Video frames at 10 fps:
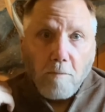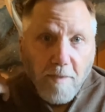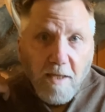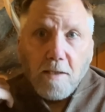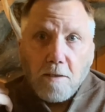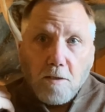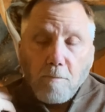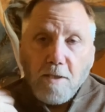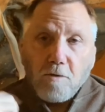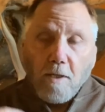thickness to
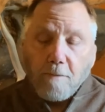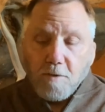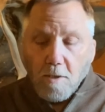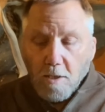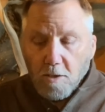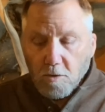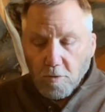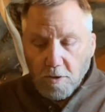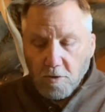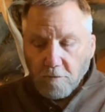my straps. So
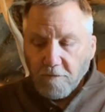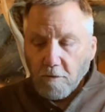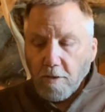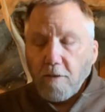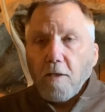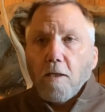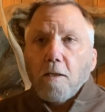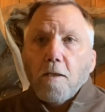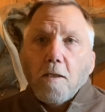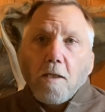these are very
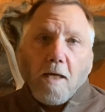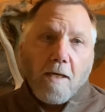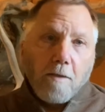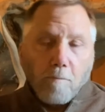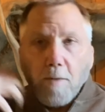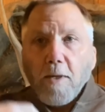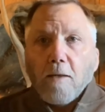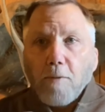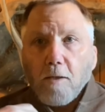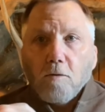thin, and then my
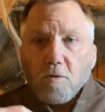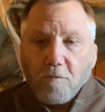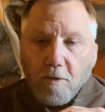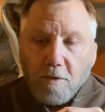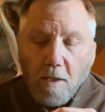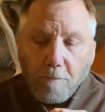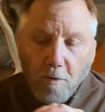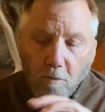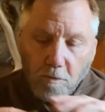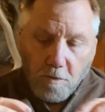backpack goes over the top of
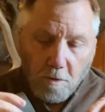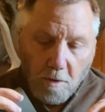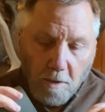those.